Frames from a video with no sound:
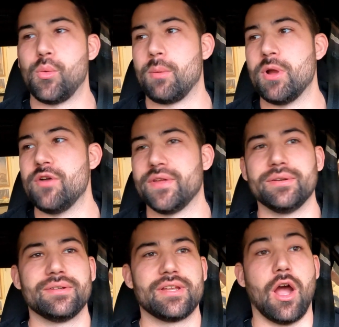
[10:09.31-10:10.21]
We're moving.
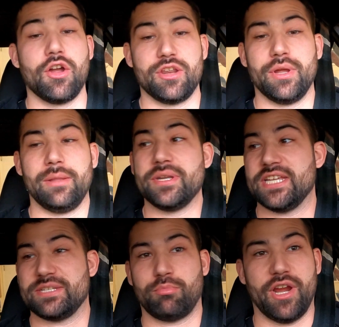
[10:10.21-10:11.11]
Oh, you know what? Let me
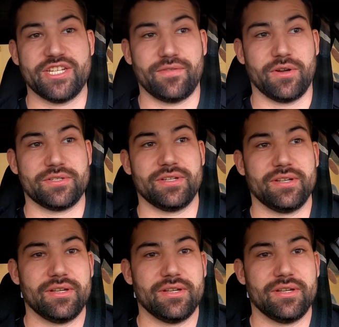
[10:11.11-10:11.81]
test brakes first.